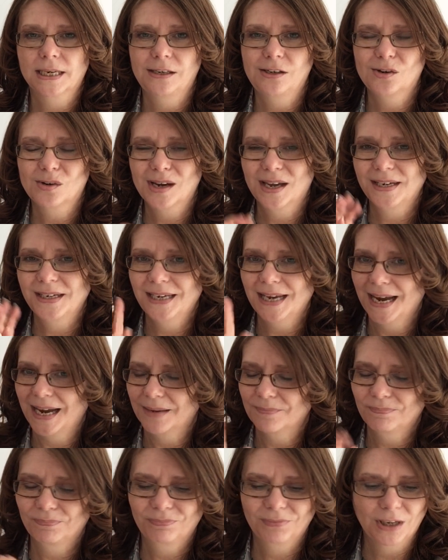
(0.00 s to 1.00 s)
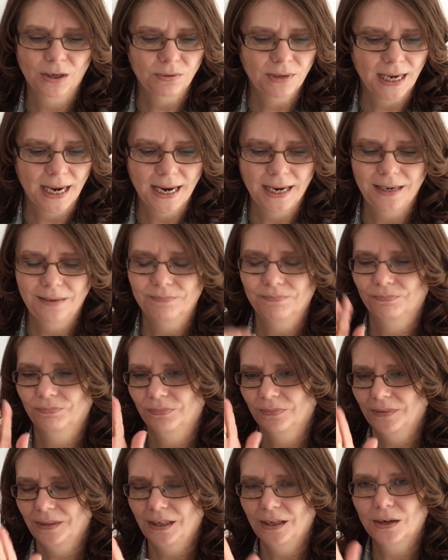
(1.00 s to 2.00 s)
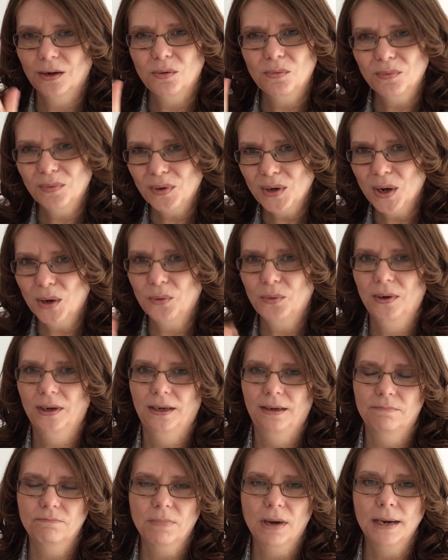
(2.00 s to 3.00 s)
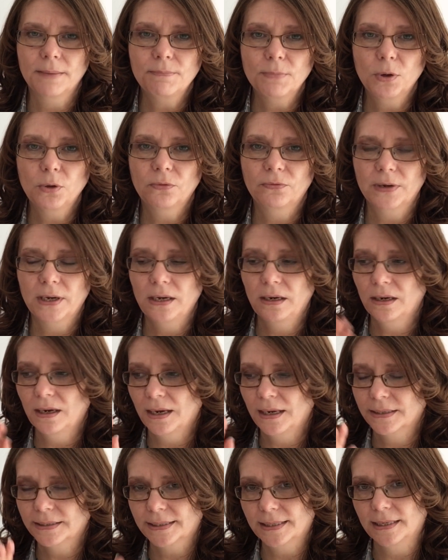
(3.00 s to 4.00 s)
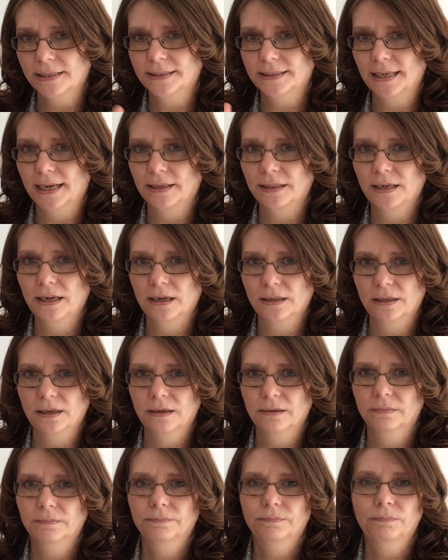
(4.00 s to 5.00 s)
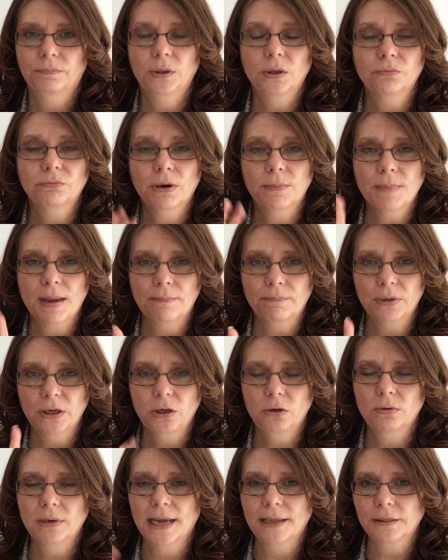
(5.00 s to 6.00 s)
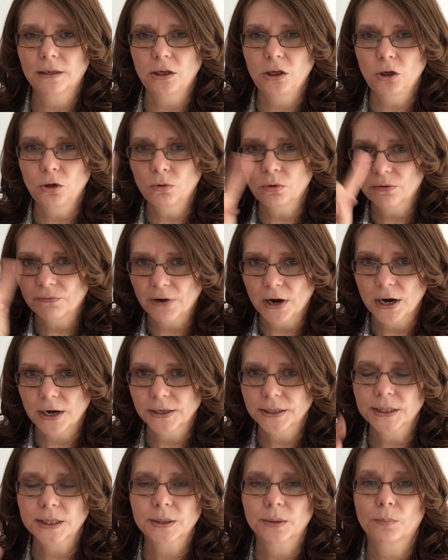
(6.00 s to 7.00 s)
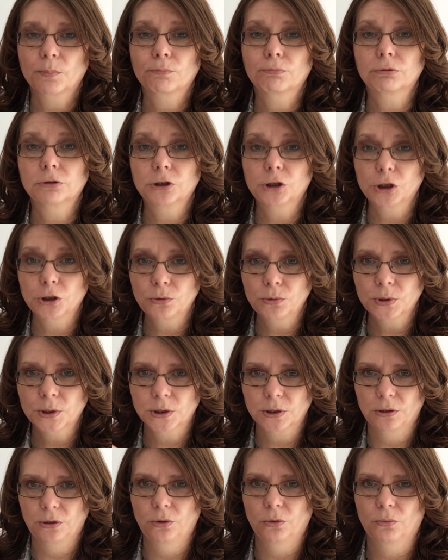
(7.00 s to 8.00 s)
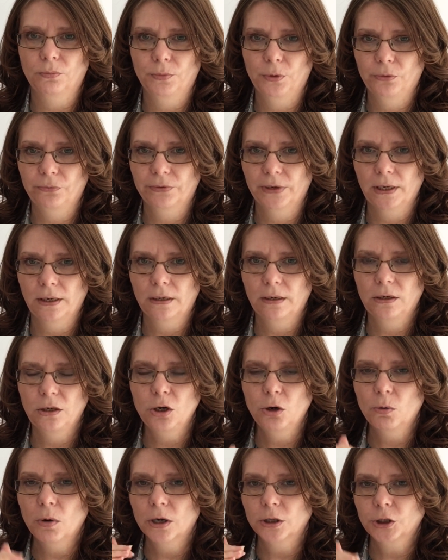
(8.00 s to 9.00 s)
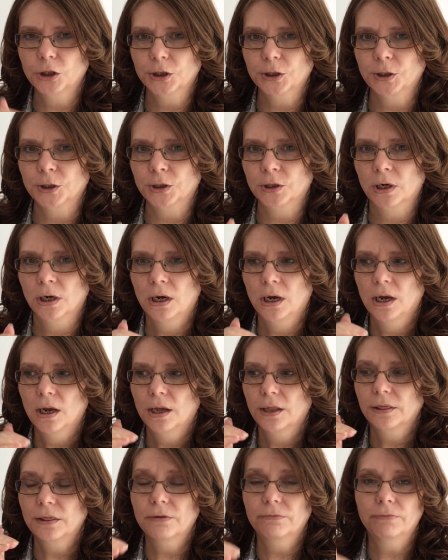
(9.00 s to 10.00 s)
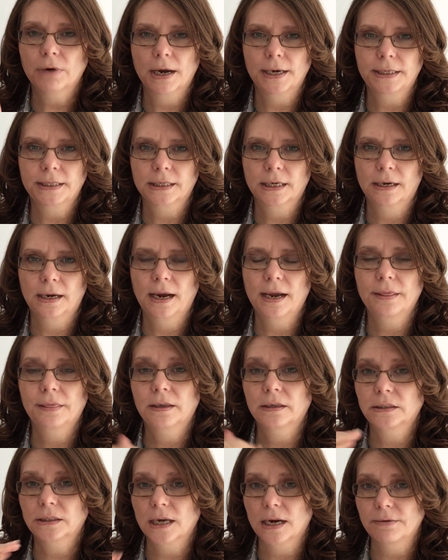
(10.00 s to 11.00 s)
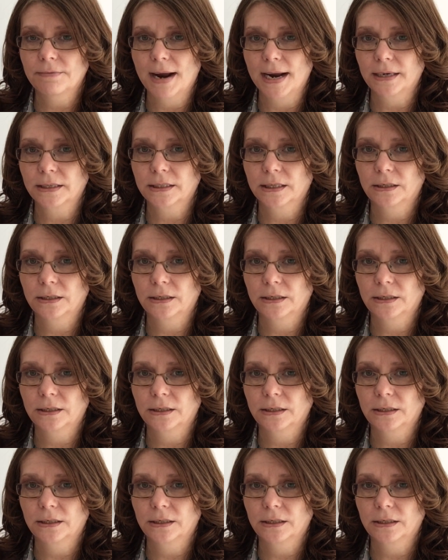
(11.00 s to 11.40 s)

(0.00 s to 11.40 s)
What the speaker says: You're like, yeah, okay, you know, no, in my movie, it's this, that, and the other. But remember, you let the universe produce your movie. You are just the writer and the director.